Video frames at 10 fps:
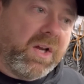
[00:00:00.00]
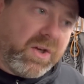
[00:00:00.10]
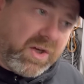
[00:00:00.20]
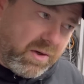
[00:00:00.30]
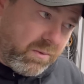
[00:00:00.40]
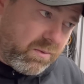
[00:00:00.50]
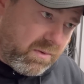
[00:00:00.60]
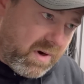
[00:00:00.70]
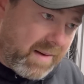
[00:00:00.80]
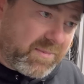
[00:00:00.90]
you
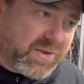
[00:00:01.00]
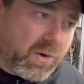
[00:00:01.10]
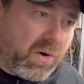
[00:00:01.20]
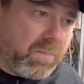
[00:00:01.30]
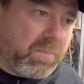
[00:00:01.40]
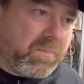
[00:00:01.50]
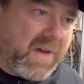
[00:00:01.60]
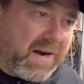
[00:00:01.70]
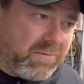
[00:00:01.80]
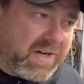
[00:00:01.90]
absorb
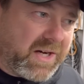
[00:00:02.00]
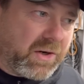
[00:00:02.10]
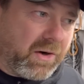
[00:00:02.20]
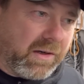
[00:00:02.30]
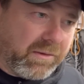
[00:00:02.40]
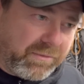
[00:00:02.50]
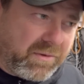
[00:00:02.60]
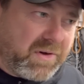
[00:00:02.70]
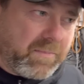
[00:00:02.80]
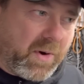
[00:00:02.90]
that recoil
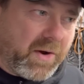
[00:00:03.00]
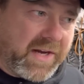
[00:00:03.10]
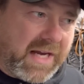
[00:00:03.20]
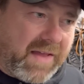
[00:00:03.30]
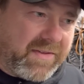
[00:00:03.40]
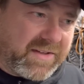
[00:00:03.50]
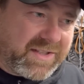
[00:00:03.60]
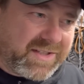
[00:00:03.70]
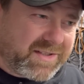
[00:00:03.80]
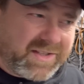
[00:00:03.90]
through your body, and the
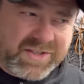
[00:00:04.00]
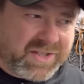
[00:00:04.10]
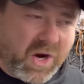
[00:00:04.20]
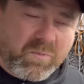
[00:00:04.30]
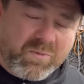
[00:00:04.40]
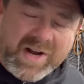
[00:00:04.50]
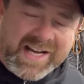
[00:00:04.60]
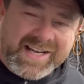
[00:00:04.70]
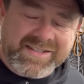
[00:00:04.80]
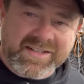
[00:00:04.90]
scope
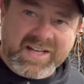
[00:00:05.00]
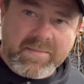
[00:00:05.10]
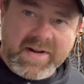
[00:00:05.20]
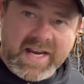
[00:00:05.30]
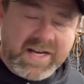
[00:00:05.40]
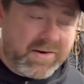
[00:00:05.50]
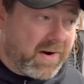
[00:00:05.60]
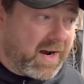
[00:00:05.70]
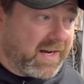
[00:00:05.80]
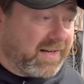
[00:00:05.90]
really doesn't come and hit your
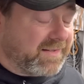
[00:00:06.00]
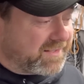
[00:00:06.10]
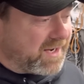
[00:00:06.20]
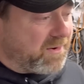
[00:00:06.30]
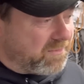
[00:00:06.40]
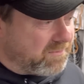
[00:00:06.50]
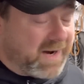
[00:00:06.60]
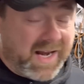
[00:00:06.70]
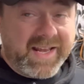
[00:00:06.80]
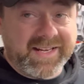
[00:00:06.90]
eye. So,
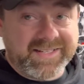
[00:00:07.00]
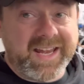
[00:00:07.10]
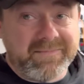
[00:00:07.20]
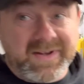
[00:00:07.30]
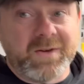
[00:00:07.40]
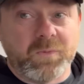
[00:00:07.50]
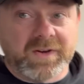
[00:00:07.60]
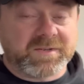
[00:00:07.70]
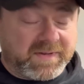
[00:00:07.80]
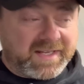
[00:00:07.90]
well, it's hit me
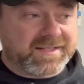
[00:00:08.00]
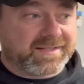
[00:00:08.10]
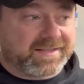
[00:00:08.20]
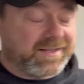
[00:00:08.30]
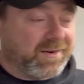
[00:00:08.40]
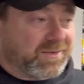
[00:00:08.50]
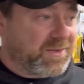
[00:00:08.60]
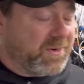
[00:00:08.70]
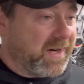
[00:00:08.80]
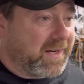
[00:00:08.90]
once, but it's a long
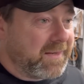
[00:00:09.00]
story.